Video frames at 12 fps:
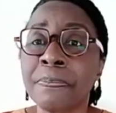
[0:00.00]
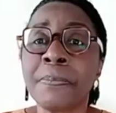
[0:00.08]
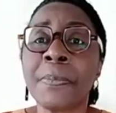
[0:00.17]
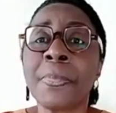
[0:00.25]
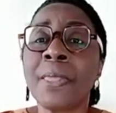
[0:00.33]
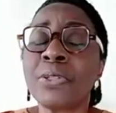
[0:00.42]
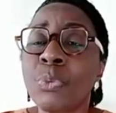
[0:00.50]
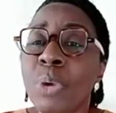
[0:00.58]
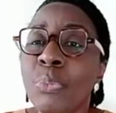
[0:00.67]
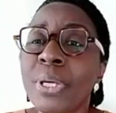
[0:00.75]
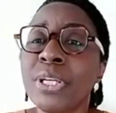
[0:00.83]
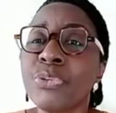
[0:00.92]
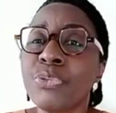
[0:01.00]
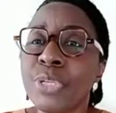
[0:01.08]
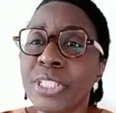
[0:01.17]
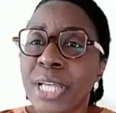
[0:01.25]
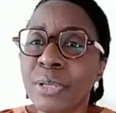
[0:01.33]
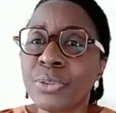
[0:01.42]
So when we can reach
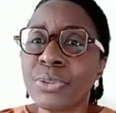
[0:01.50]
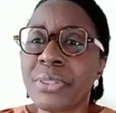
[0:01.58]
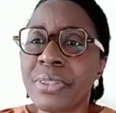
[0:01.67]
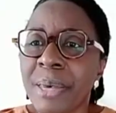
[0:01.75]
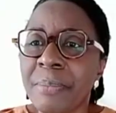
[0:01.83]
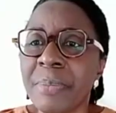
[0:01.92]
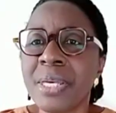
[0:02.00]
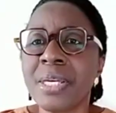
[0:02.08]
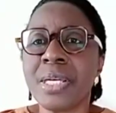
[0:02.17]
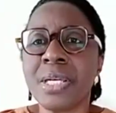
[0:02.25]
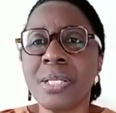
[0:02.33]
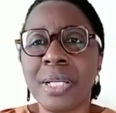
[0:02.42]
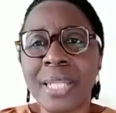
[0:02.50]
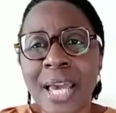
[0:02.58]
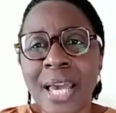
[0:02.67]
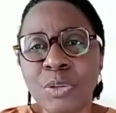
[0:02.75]
out to them in a language,